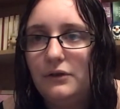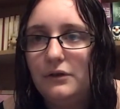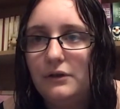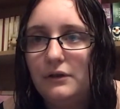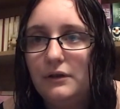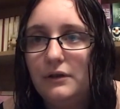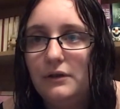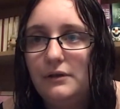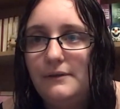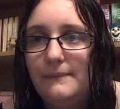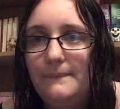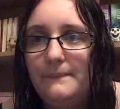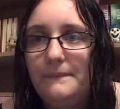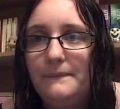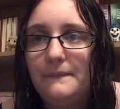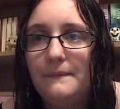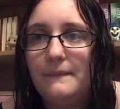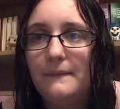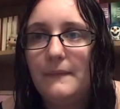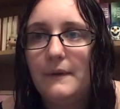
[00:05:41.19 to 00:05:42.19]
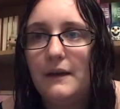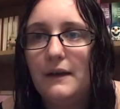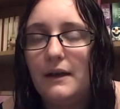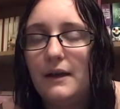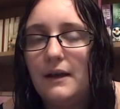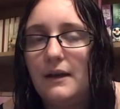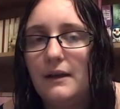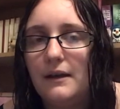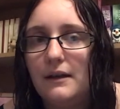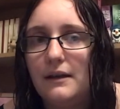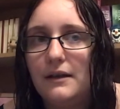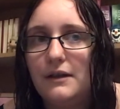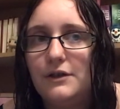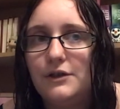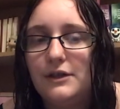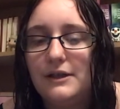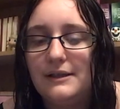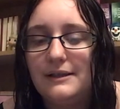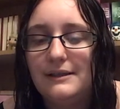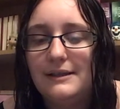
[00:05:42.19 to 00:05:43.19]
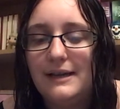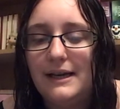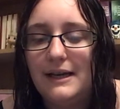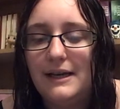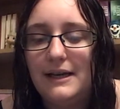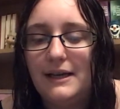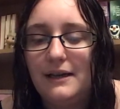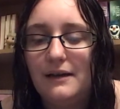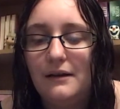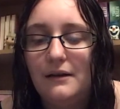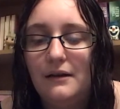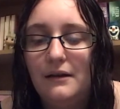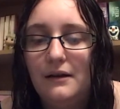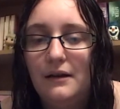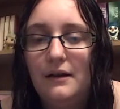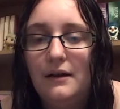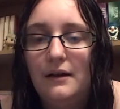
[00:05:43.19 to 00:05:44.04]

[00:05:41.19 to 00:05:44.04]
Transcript: girl, and she's dating